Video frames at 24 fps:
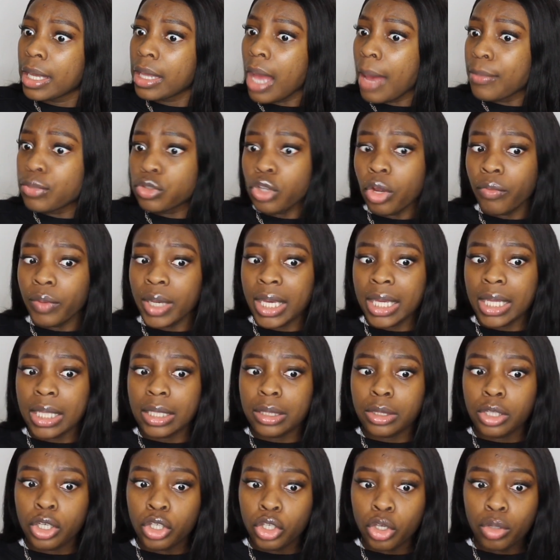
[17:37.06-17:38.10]
I'm sorry,
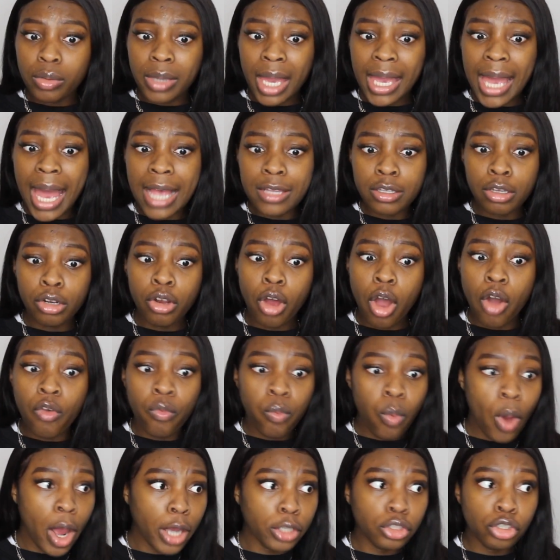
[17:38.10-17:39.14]
the UK has a lot
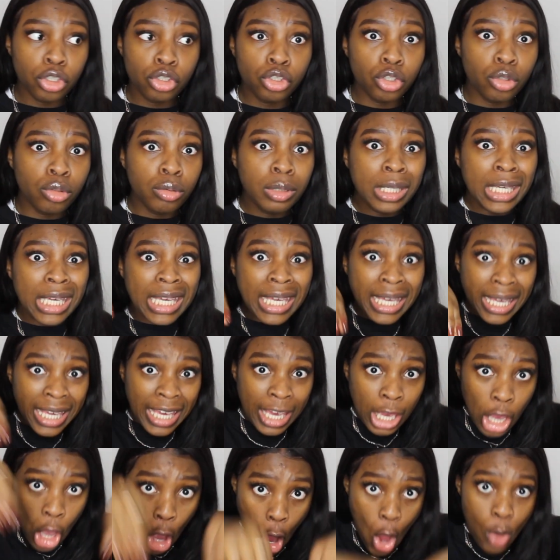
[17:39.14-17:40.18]
of work to do
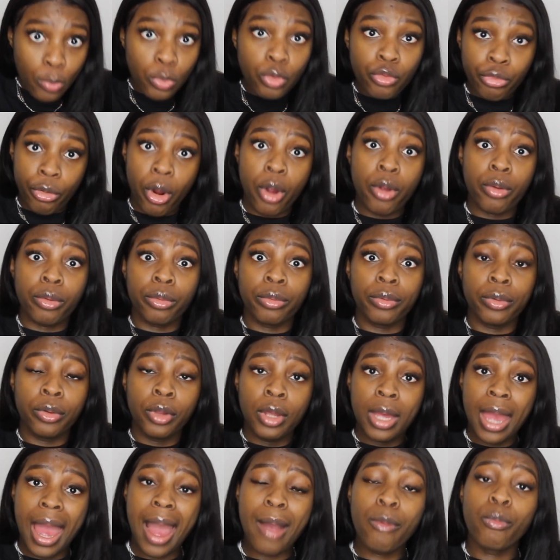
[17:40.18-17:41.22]
here, homegrown,
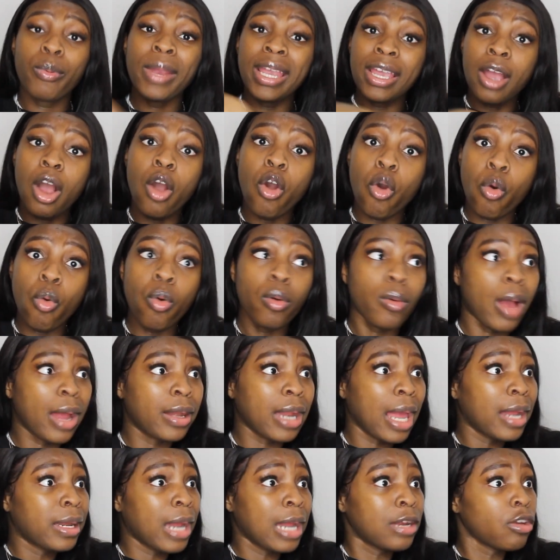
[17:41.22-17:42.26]
and we are all,
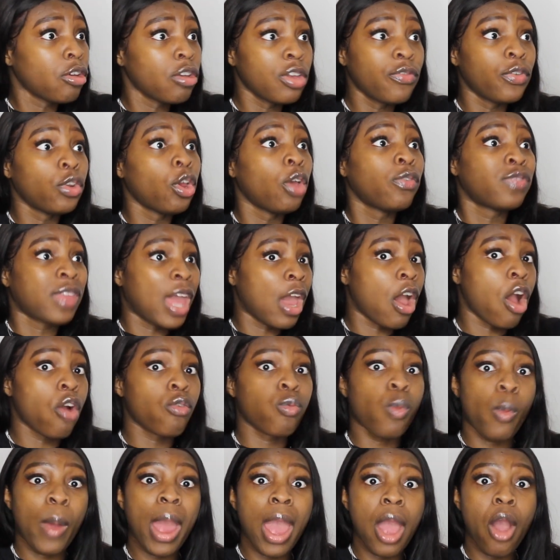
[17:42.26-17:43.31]
and I don't even know if they're
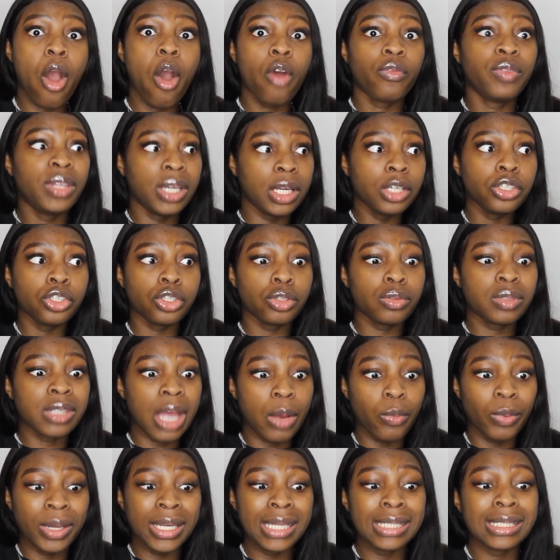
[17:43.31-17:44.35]
aware of the issues
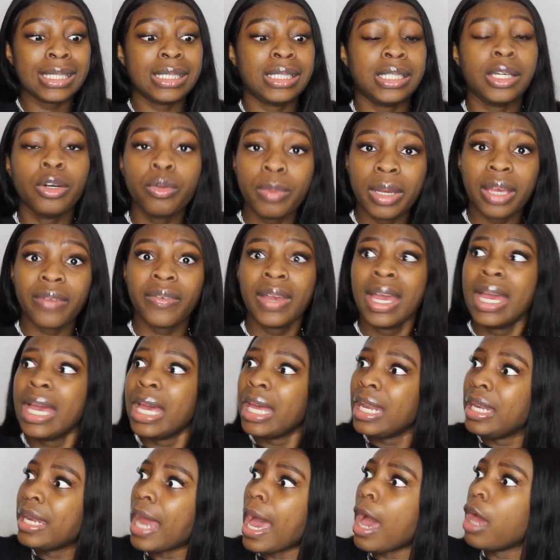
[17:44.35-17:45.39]
that we need to deal with,
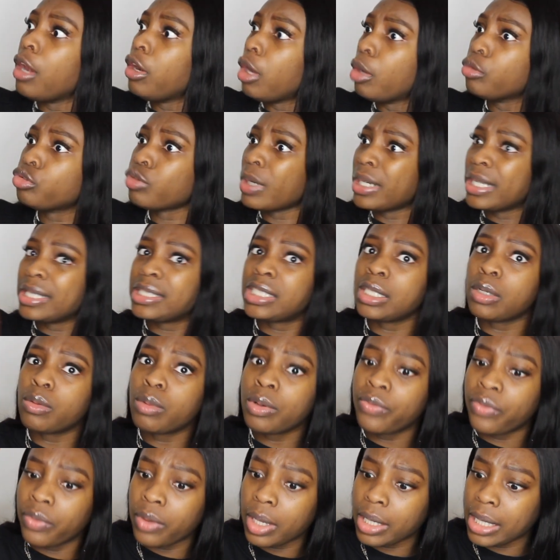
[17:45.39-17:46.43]
let alone trying to deal
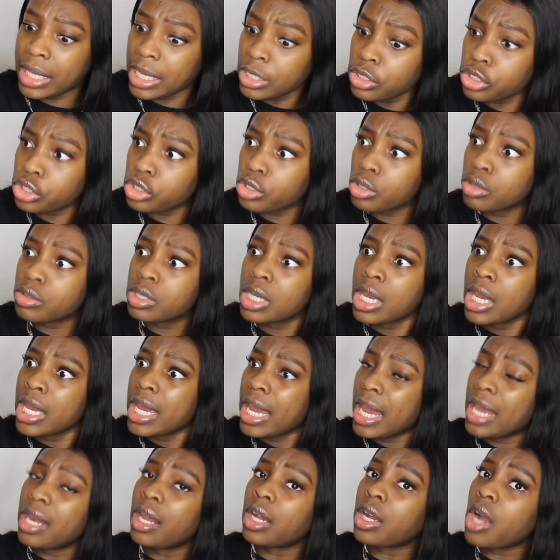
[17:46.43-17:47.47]
with issues
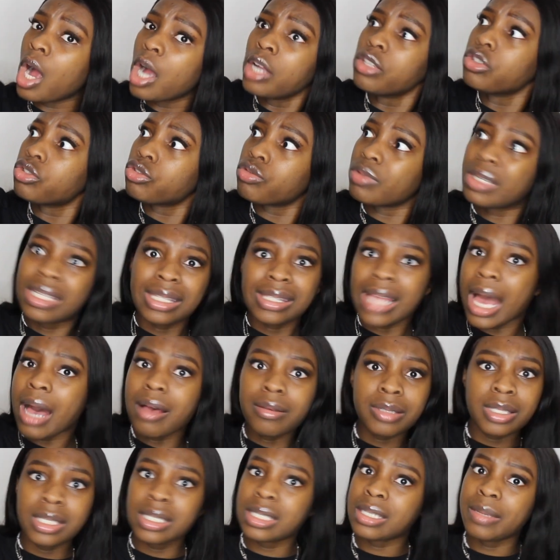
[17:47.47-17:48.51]
in a country
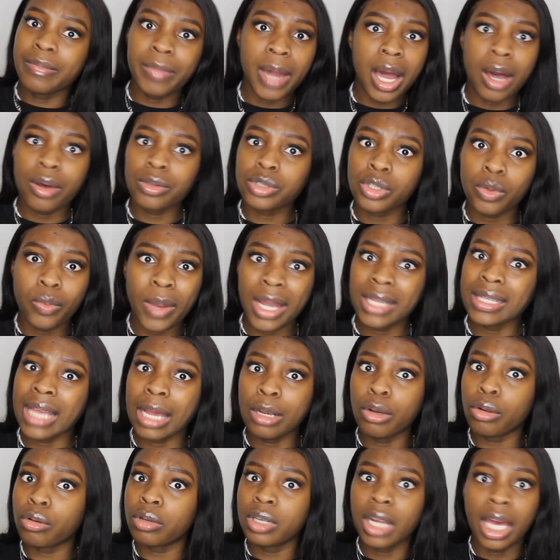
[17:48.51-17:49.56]
thousands of miles away
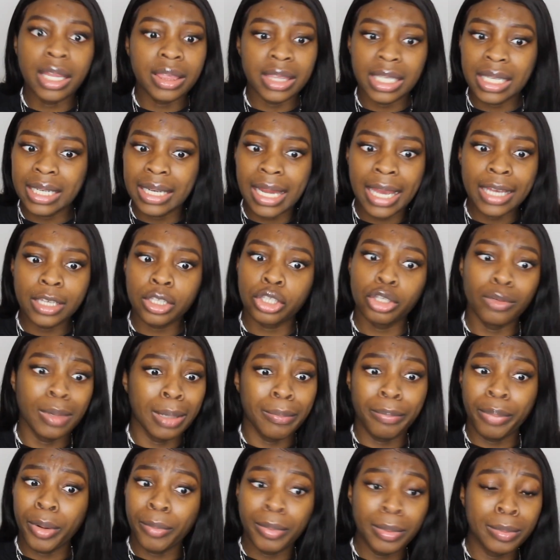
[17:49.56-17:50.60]
that look nothing like you
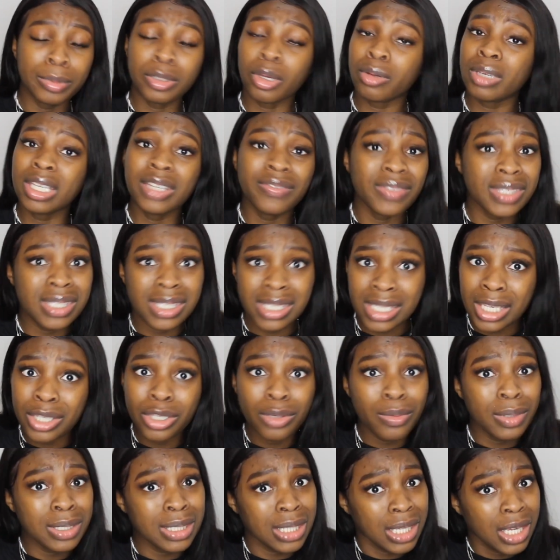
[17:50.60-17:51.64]
and probably don't even see
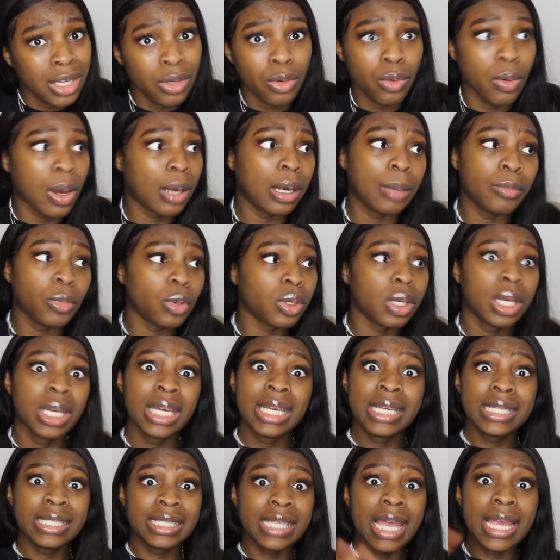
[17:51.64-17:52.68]
you as equal. And I'm not
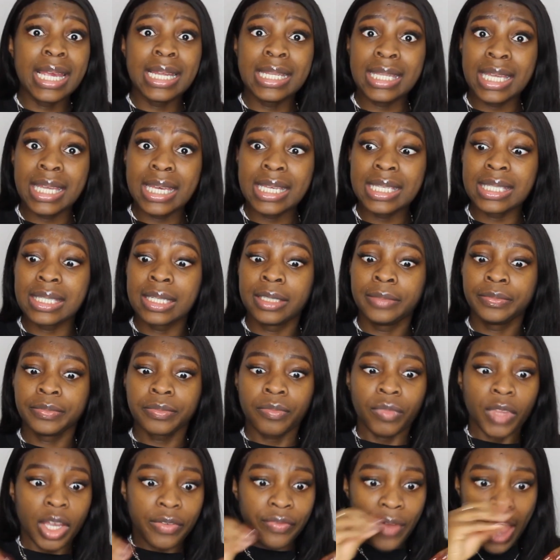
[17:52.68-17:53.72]
saying this
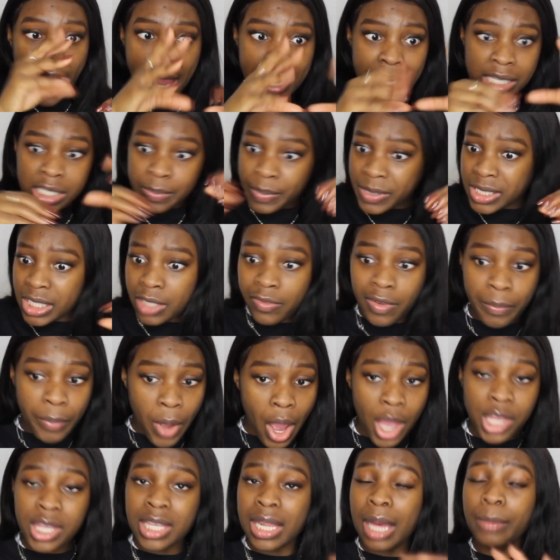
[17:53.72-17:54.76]
for any specific
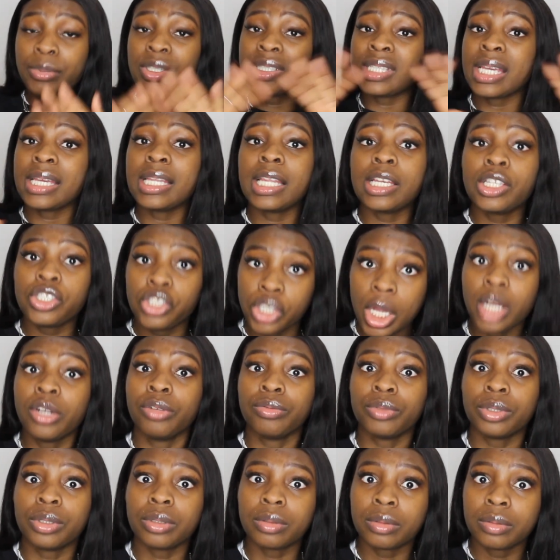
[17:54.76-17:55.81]
person, I'm just saying in
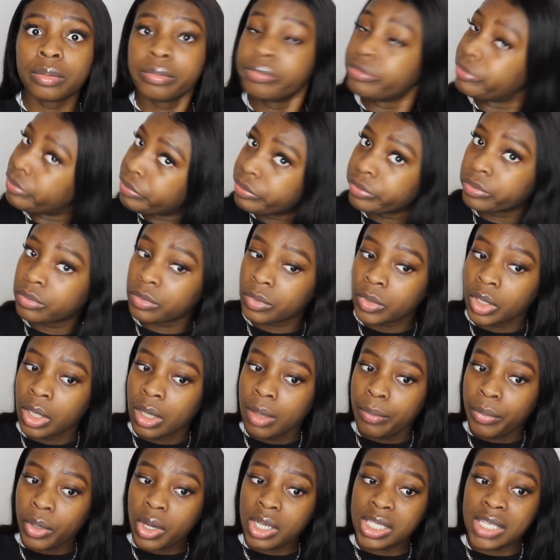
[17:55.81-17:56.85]
general.
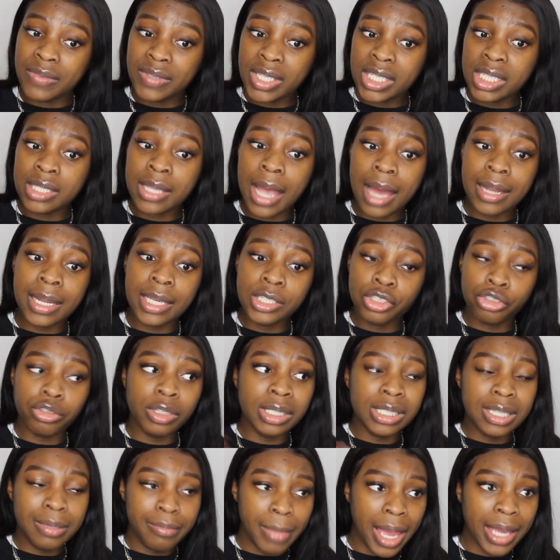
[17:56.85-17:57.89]
Because if this is how they
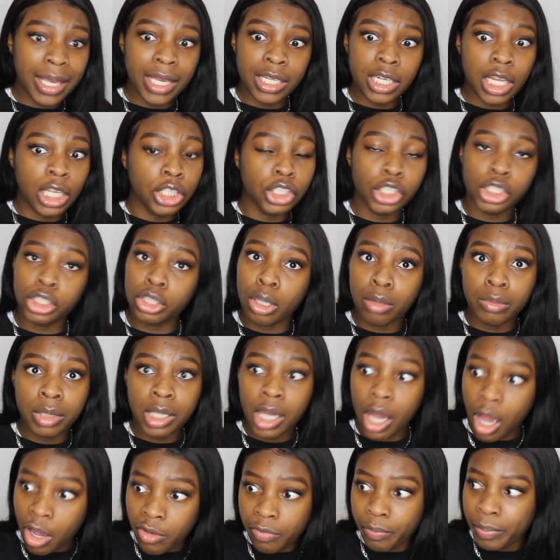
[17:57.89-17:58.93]
treated Meghan and she's only
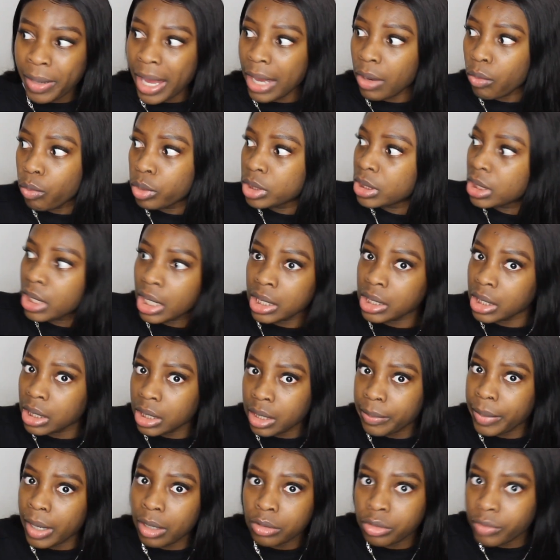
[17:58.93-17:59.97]
half black, what do they
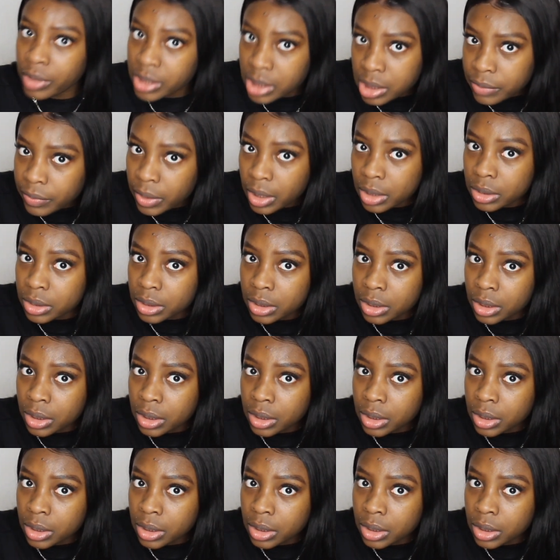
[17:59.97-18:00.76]
think about the rest of us?